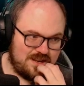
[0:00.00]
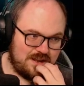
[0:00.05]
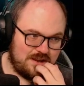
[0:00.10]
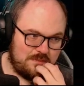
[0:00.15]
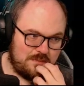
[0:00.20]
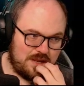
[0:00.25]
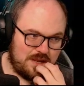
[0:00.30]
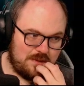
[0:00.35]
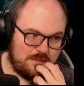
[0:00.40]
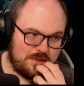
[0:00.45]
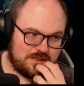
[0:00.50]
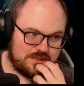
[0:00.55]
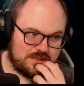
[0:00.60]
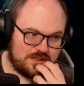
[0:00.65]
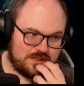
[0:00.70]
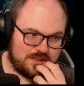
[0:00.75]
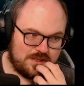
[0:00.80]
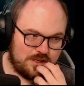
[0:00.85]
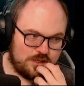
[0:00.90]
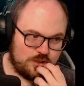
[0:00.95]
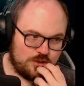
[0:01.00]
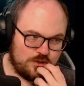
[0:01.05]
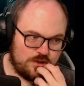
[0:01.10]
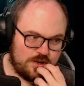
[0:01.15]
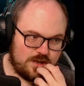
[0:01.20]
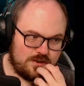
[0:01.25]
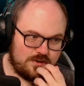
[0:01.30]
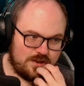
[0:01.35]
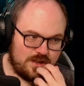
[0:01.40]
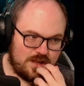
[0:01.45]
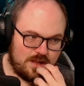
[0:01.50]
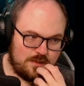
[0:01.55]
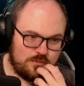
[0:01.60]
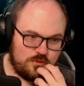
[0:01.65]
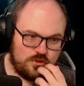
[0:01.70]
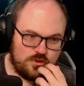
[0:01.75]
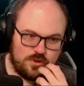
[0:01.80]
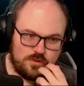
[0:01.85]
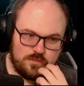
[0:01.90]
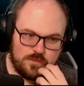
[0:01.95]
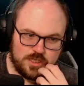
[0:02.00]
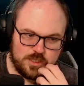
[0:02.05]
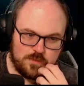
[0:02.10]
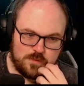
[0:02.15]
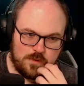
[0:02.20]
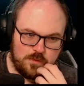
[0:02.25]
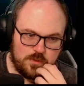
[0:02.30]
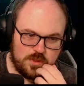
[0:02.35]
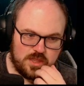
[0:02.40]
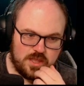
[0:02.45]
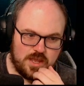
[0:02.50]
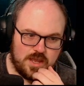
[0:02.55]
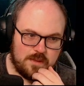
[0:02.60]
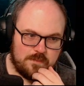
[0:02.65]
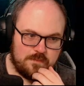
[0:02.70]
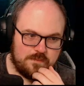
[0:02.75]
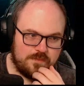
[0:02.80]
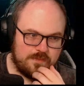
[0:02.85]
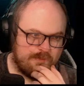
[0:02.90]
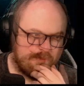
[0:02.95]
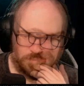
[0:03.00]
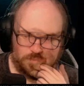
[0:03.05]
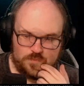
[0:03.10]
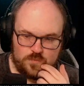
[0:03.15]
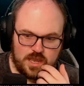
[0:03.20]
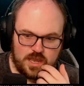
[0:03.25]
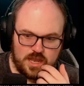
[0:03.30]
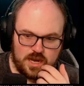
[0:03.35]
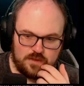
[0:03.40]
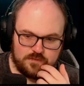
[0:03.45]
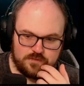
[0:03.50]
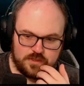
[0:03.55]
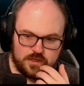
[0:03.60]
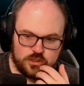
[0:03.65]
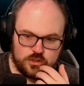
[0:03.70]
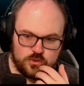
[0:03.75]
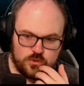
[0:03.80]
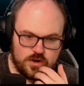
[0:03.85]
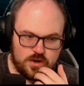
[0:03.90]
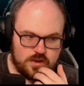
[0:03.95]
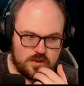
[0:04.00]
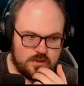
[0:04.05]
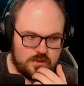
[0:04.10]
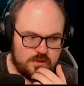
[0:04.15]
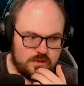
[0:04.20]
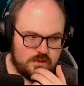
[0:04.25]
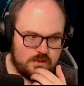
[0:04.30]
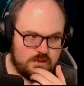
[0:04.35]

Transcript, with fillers: Unbend Mystic Sanctuary? No, I'm good. Miss me with that. We can't have Sanctuary.